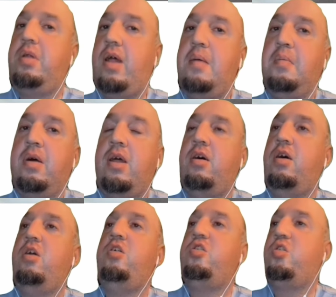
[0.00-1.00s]
I'm gonna
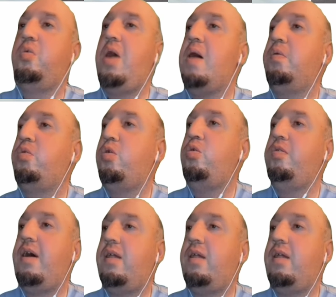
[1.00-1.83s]
show you how to do that.